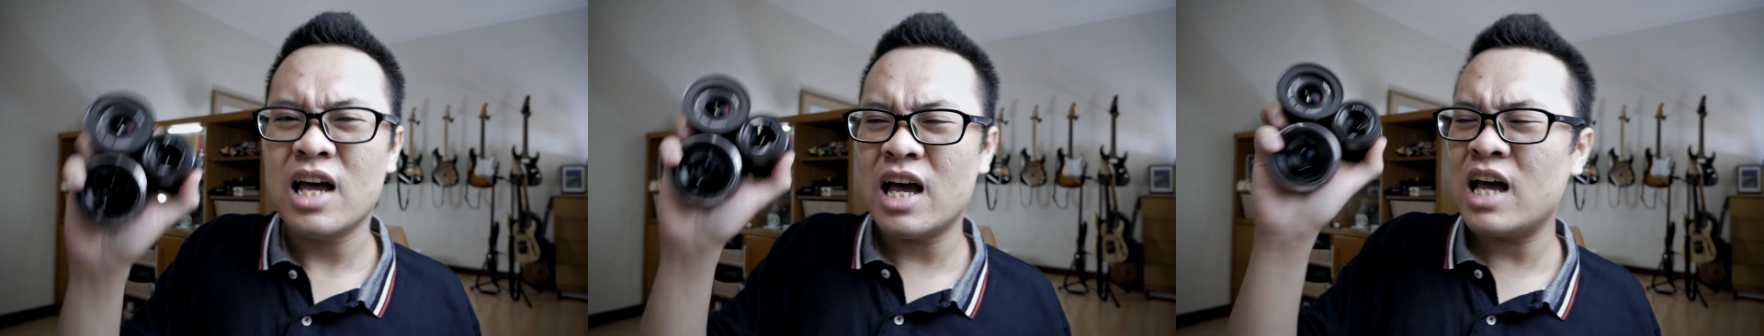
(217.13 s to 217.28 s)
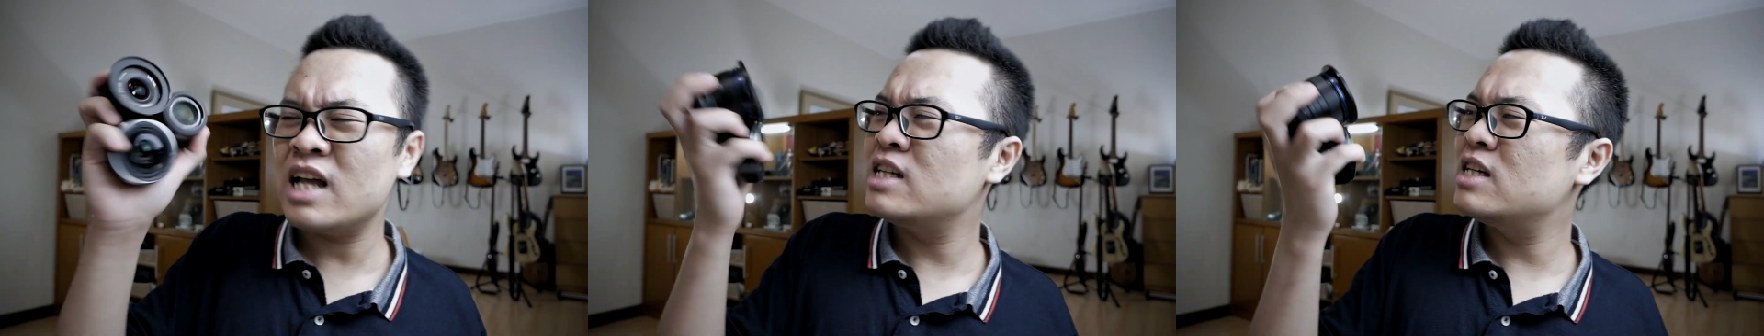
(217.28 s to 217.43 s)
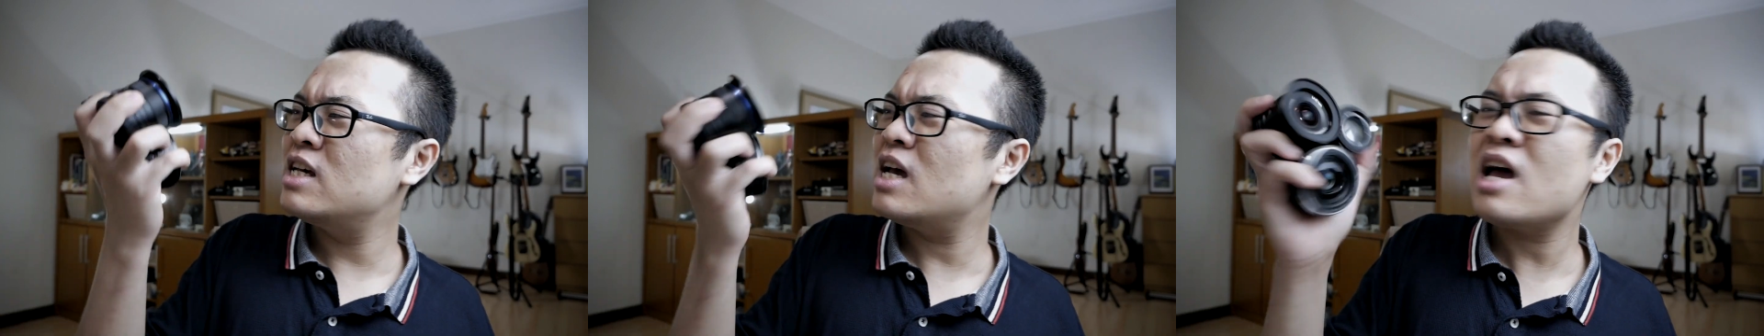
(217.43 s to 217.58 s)

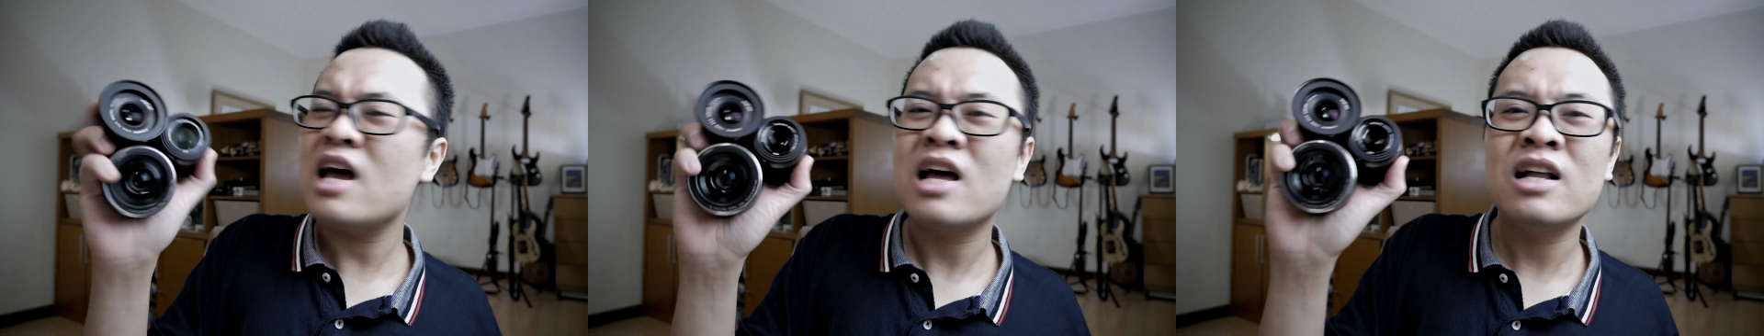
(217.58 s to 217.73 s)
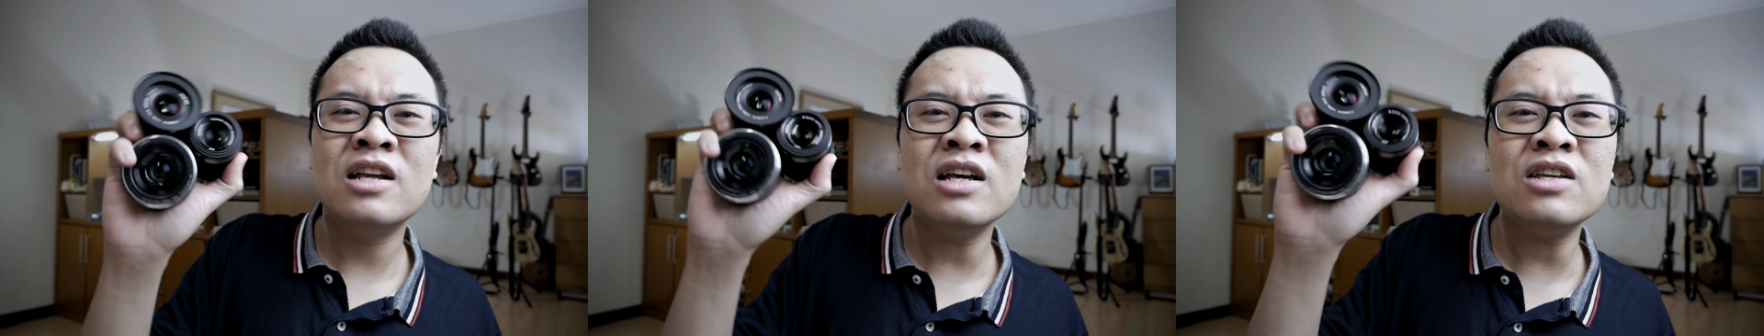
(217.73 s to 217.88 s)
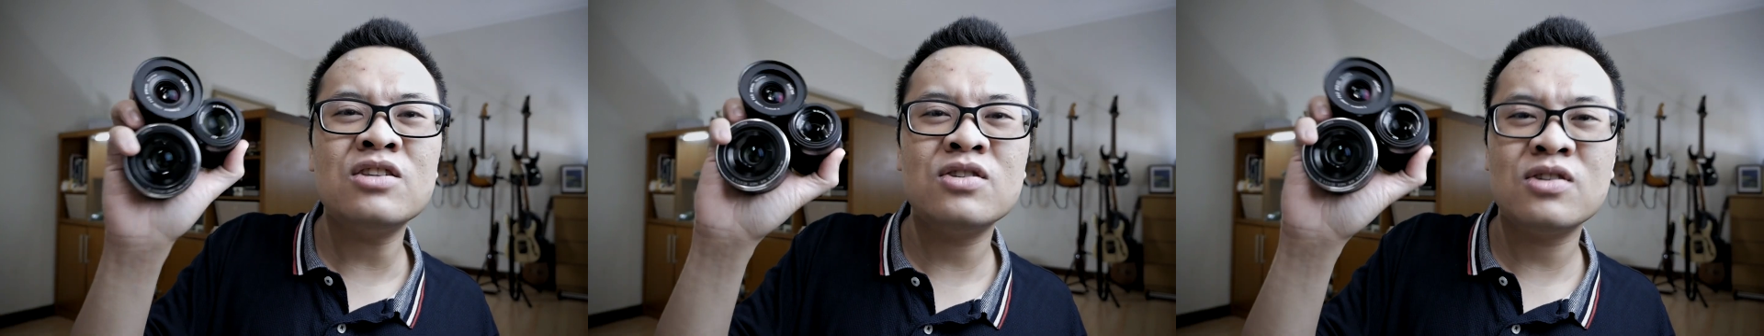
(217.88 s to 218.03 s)
And
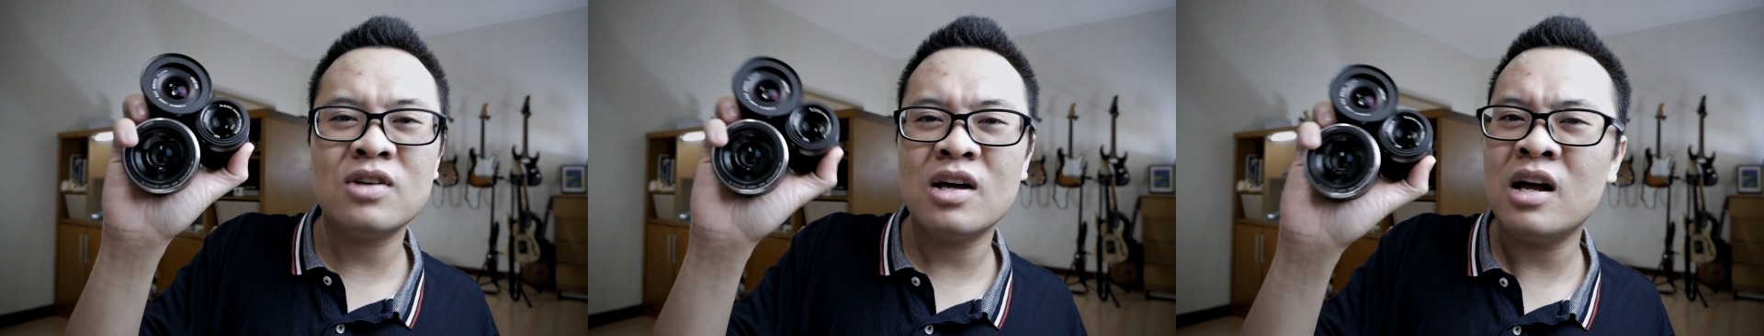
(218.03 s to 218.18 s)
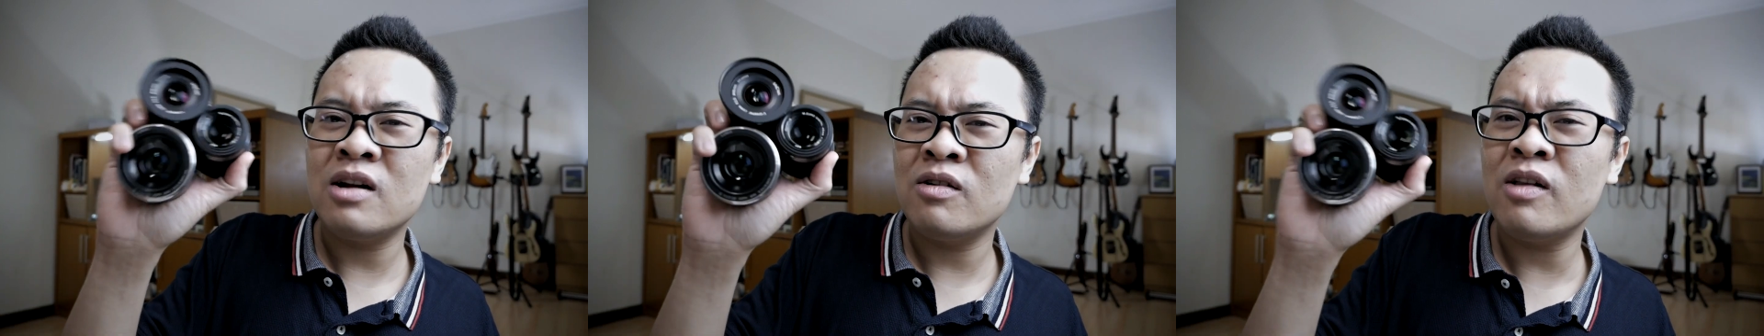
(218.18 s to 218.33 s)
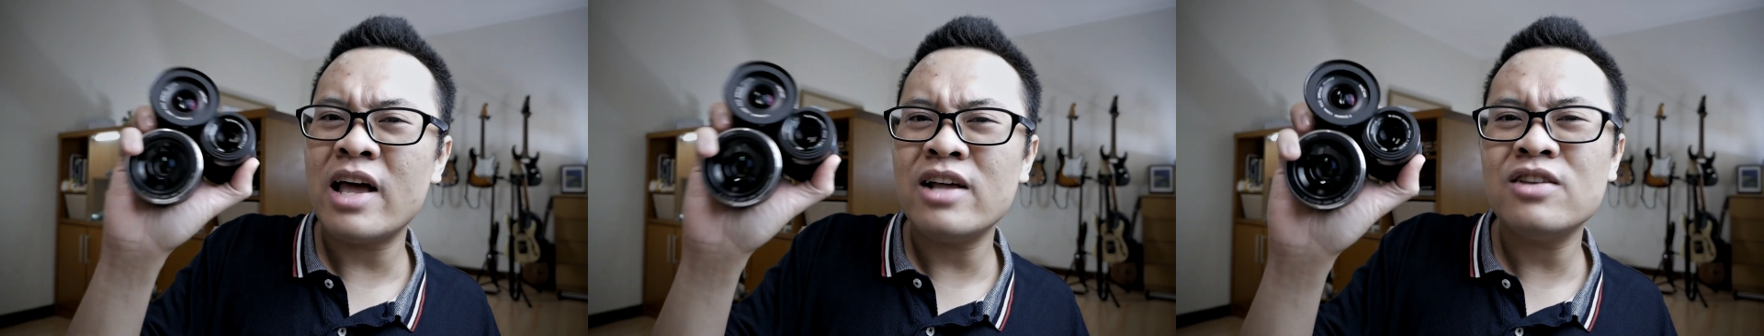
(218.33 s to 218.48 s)
yeah, these
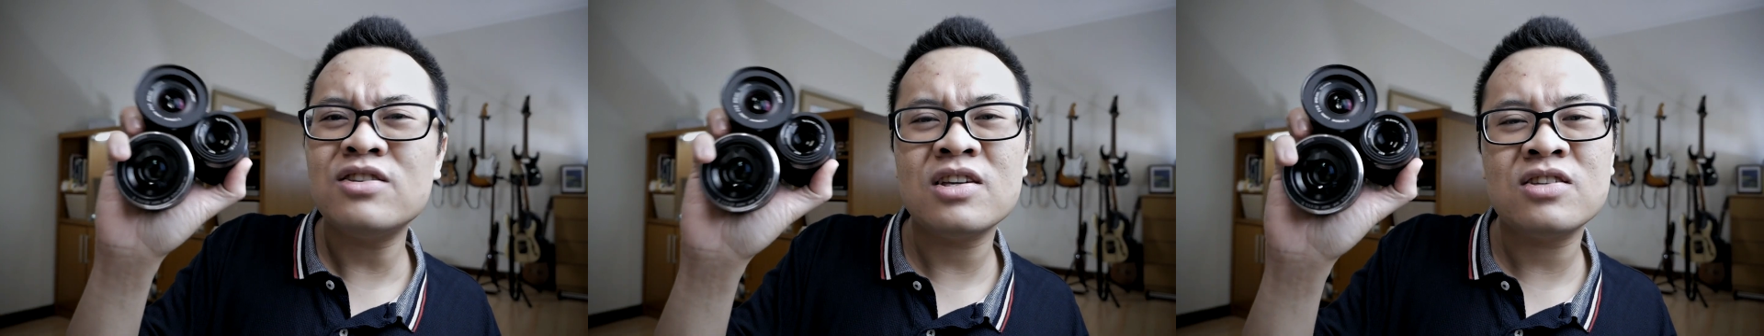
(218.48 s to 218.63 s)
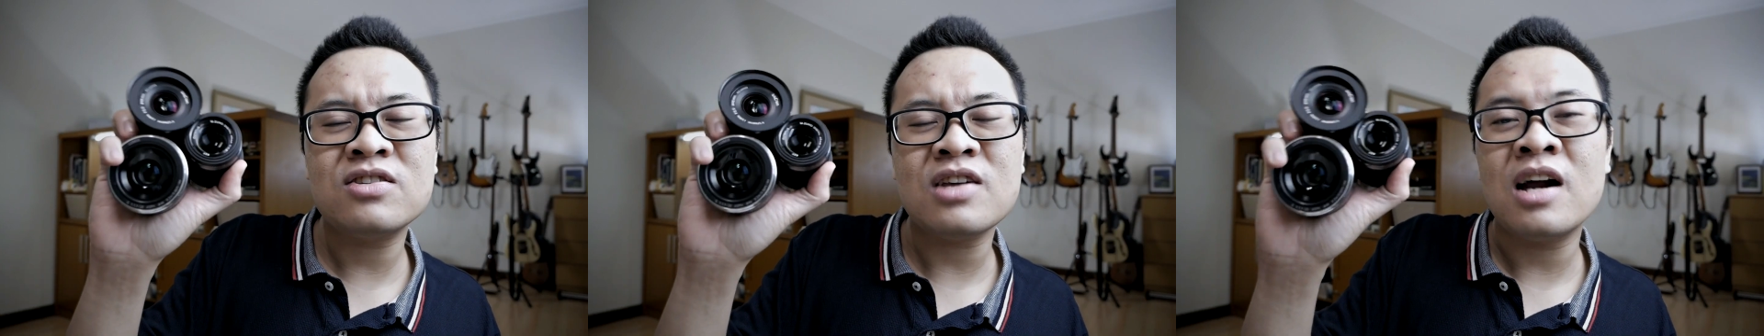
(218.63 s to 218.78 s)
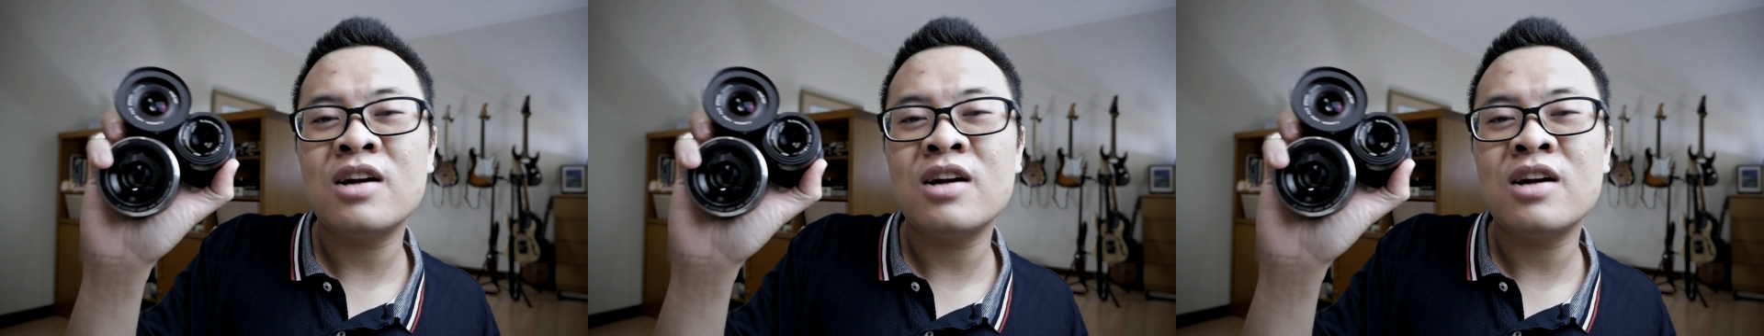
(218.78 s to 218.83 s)
lenses